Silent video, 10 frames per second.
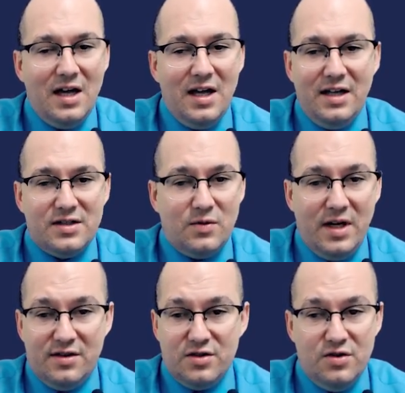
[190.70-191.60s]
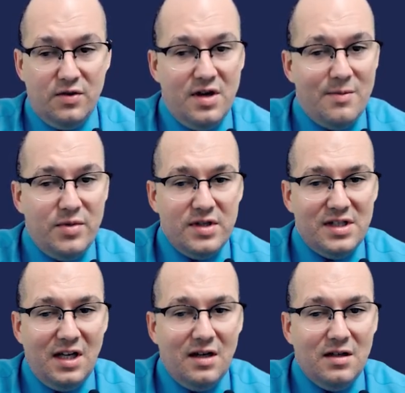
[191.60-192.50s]
it's great. There's no numbers
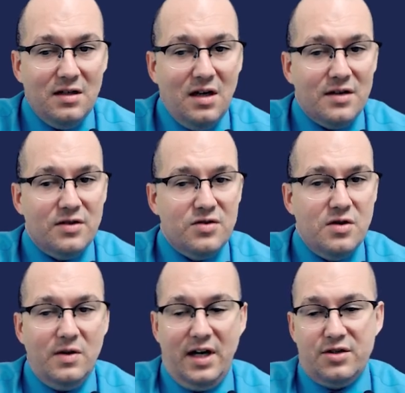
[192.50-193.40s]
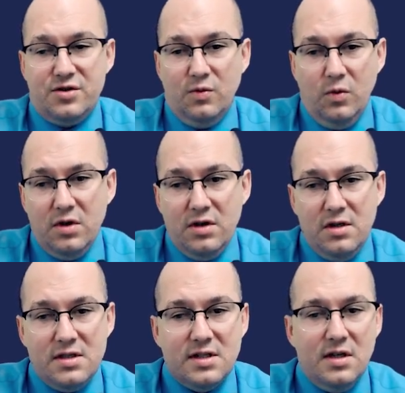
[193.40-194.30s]
here, there's no extra
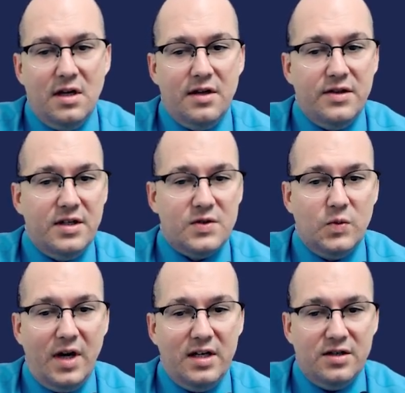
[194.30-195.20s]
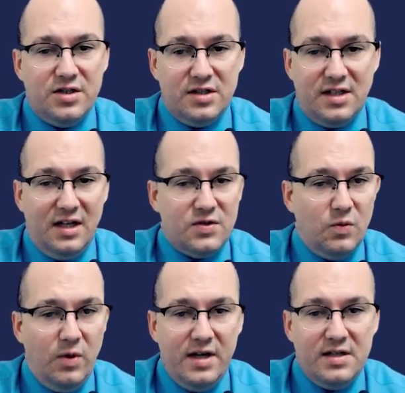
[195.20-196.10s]
words. This writer just gets
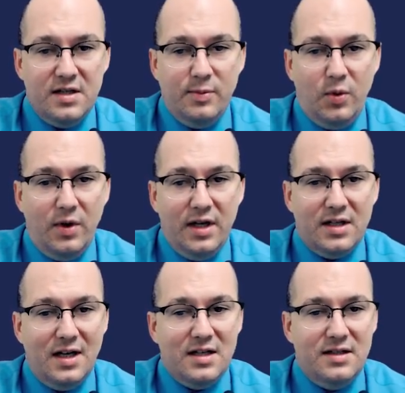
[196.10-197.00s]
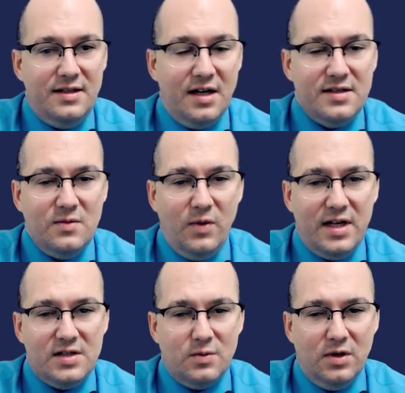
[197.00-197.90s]
right to the point, doesn't
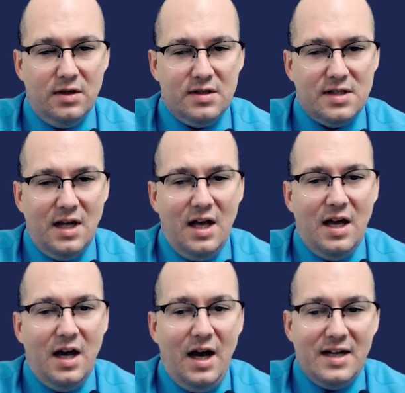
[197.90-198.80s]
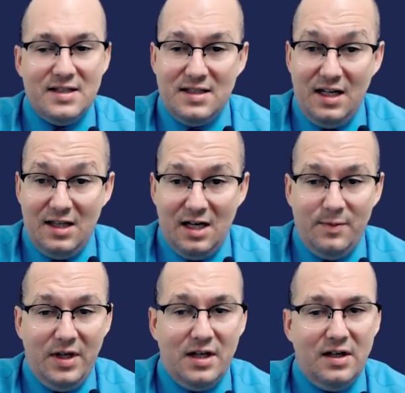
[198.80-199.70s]
waste words. I say that
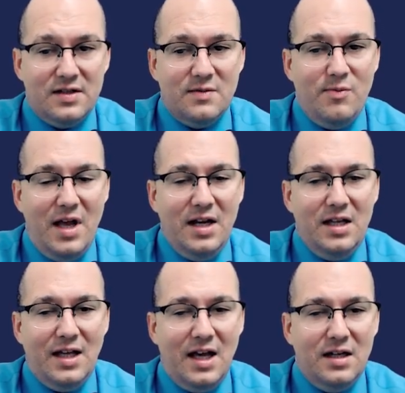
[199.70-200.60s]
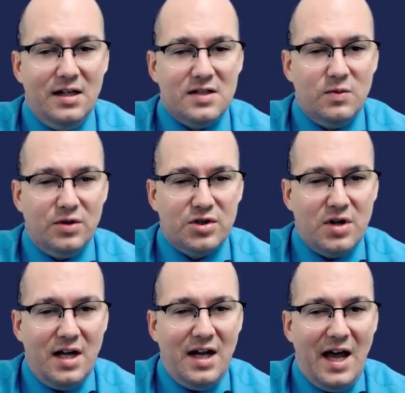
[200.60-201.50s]
because many candidates will
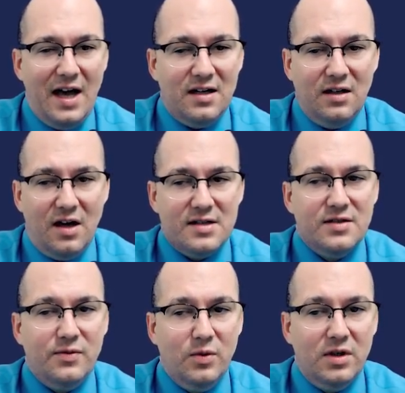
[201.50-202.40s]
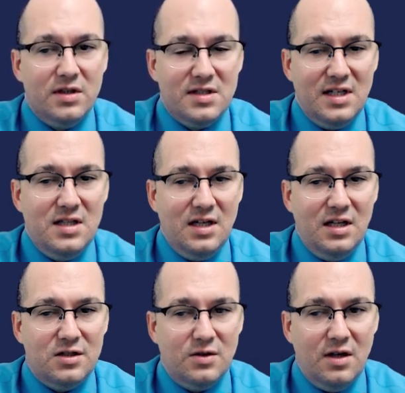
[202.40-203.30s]
try to add lots of words in the
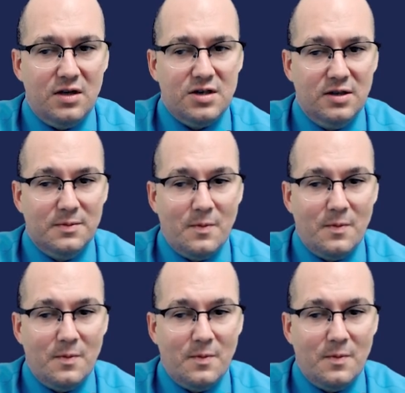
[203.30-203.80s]
introduction,